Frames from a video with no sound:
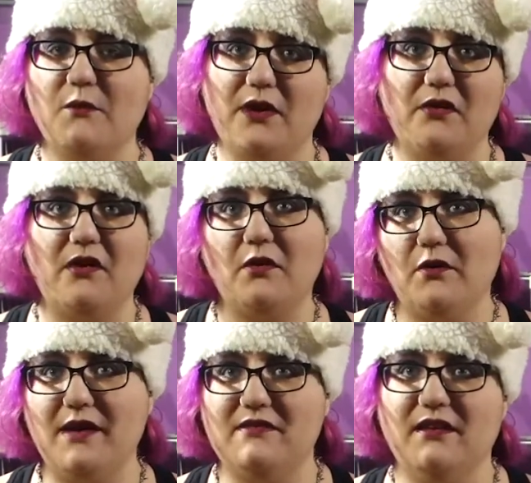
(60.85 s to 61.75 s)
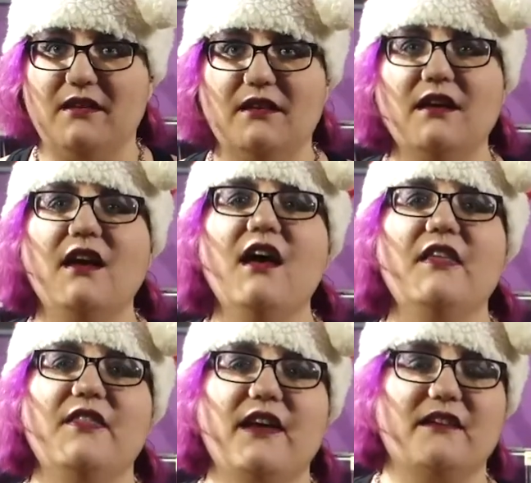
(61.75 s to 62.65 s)
where they're arrested.
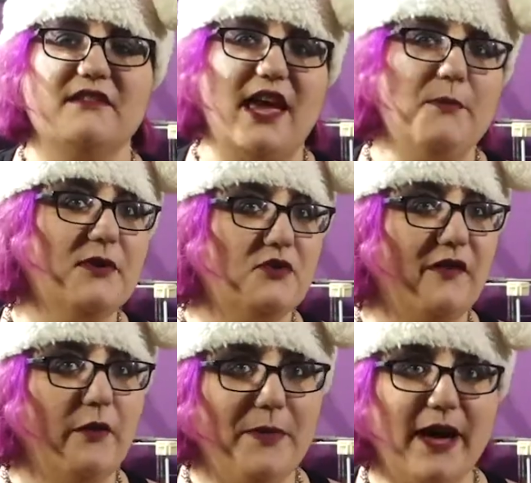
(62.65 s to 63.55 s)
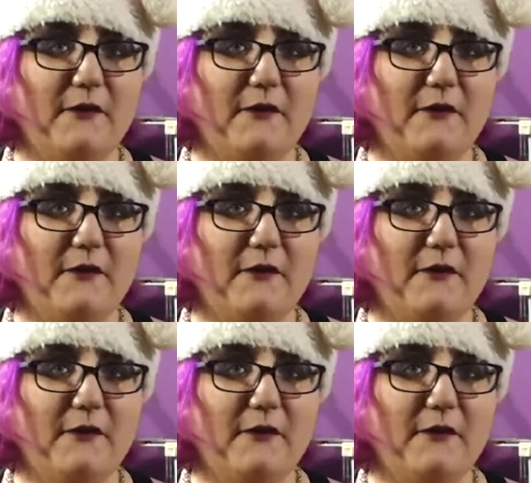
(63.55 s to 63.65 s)
They escape and travel back